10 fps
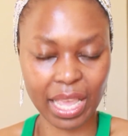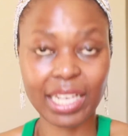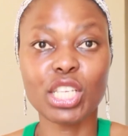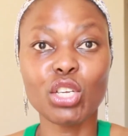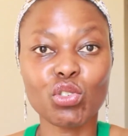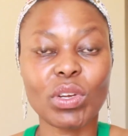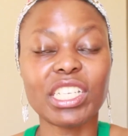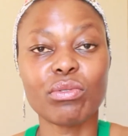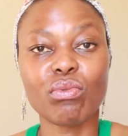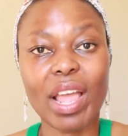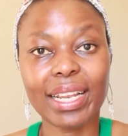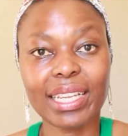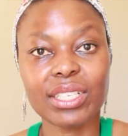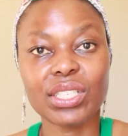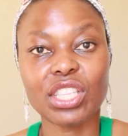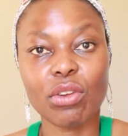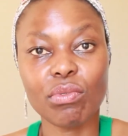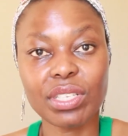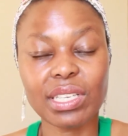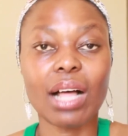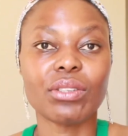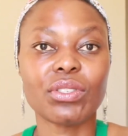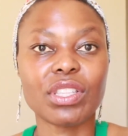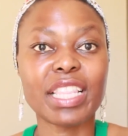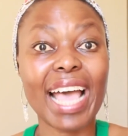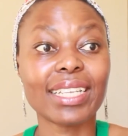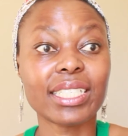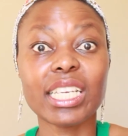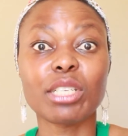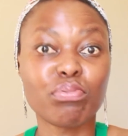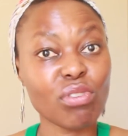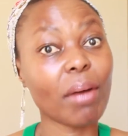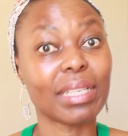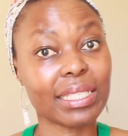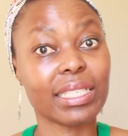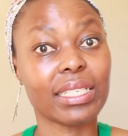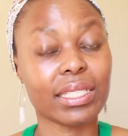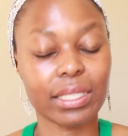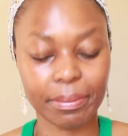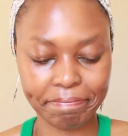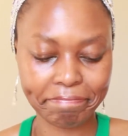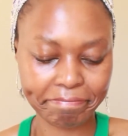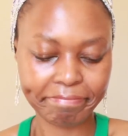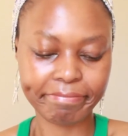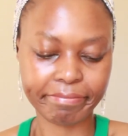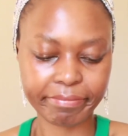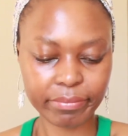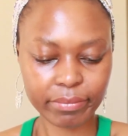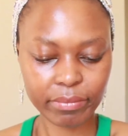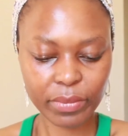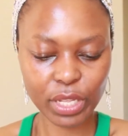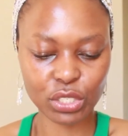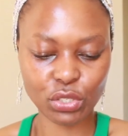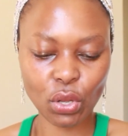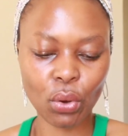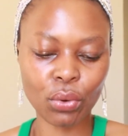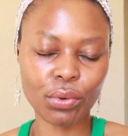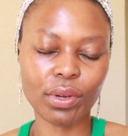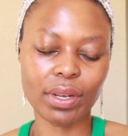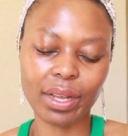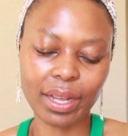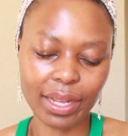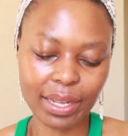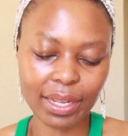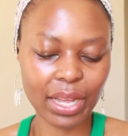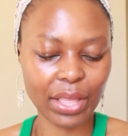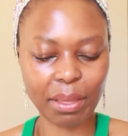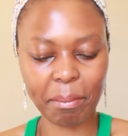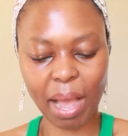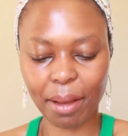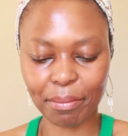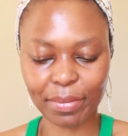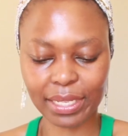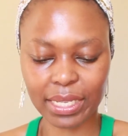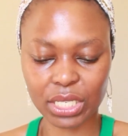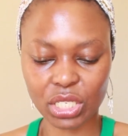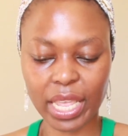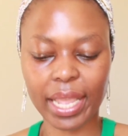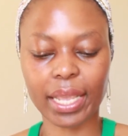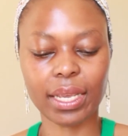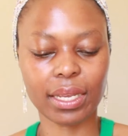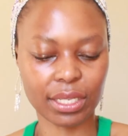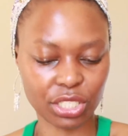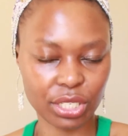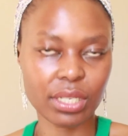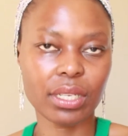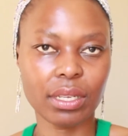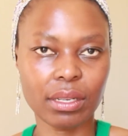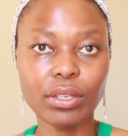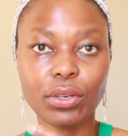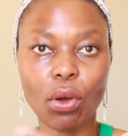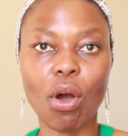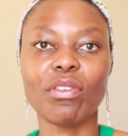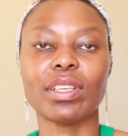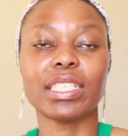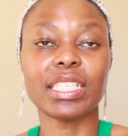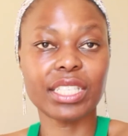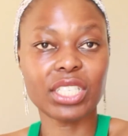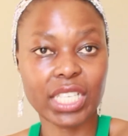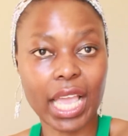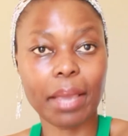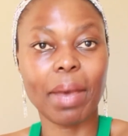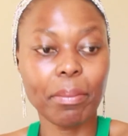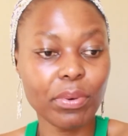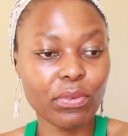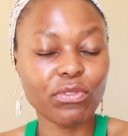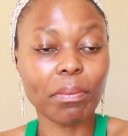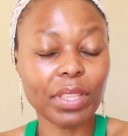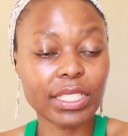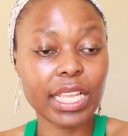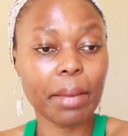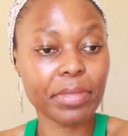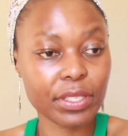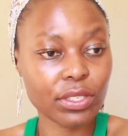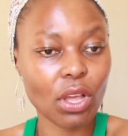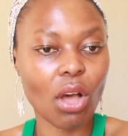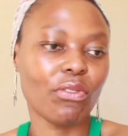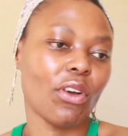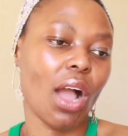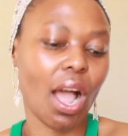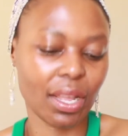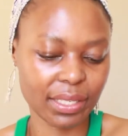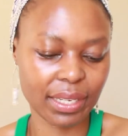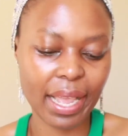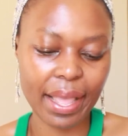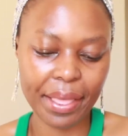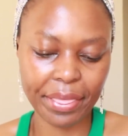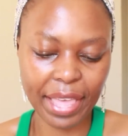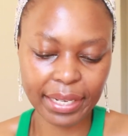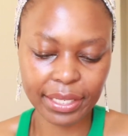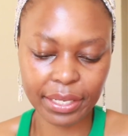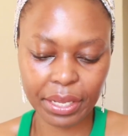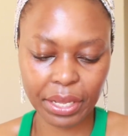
It usually renders the results that it promises. So the mom is saying, she, you know, obviously this came up from the depths of her heart, that